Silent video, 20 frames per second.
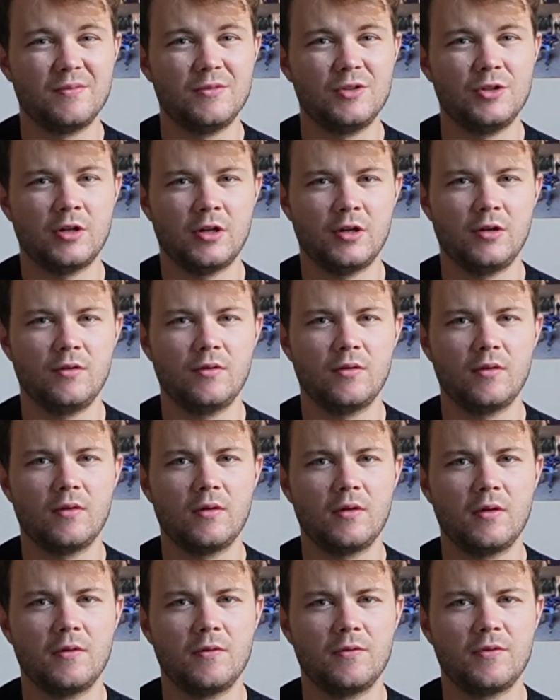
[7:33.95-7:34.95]

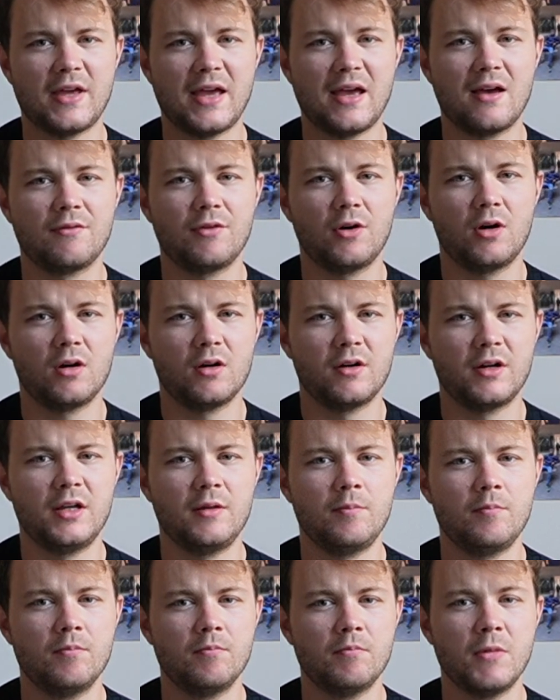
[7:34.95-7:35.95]
they have high
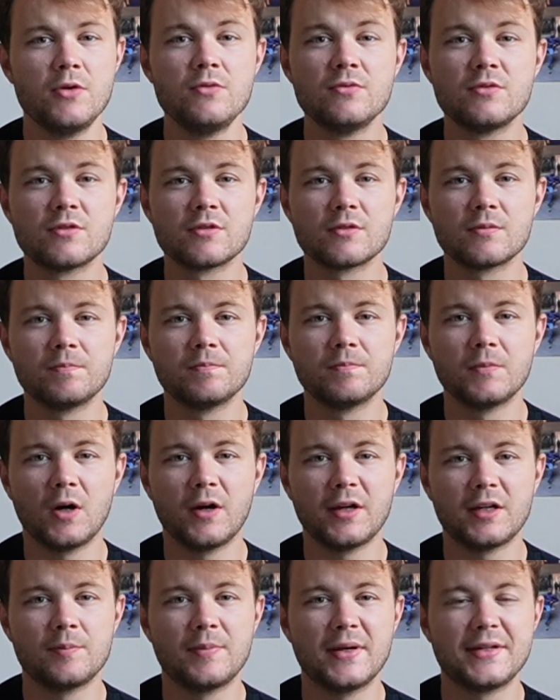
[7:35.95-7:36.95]
moats, high
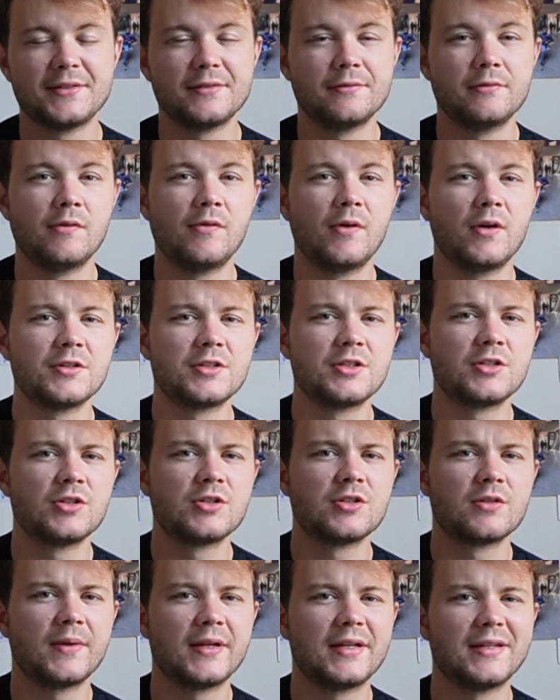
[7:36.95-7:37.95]
competitive
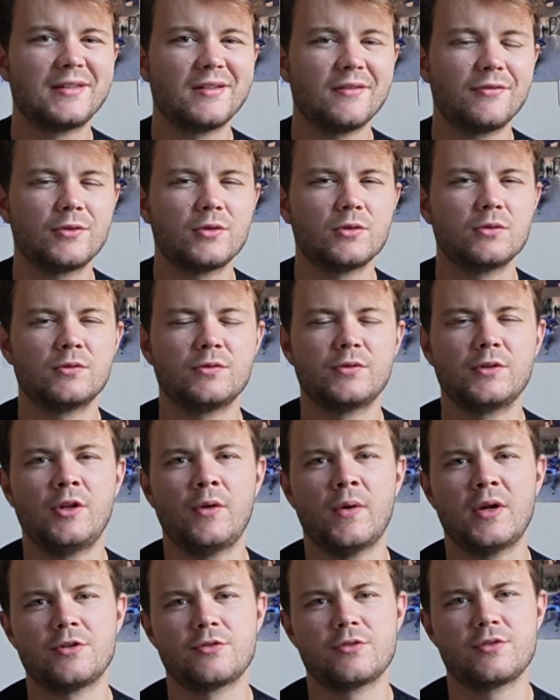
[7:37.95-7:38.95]
advantages that make it difficult for new
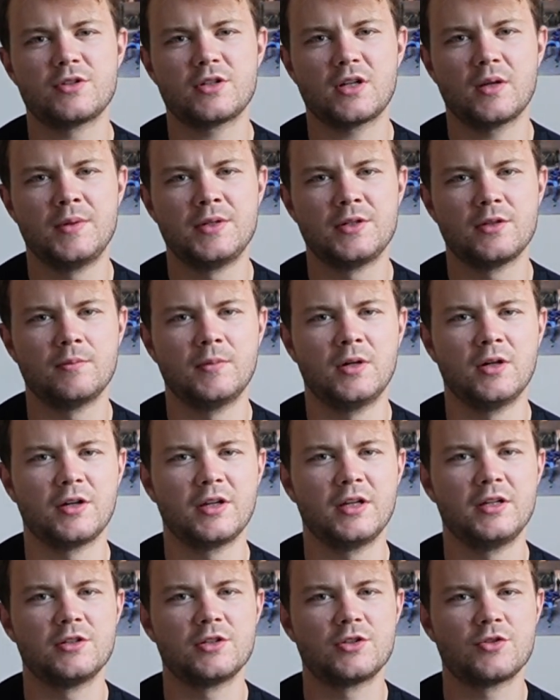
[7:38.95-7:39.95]
entrants to come into the market
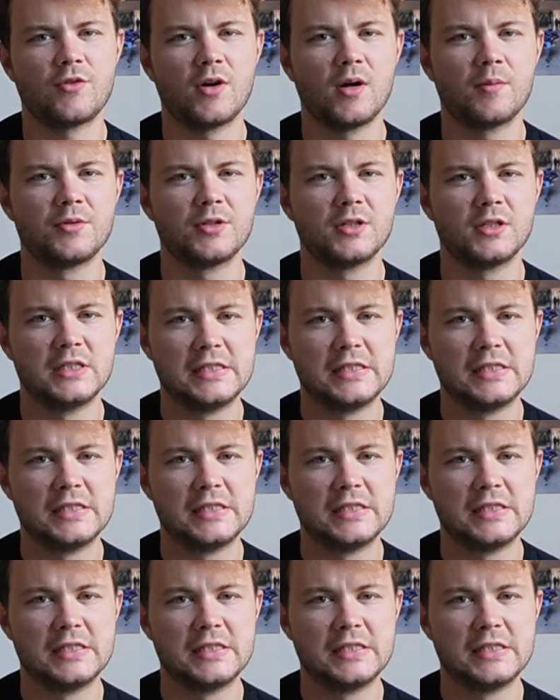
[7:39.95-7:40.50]
and disrupt.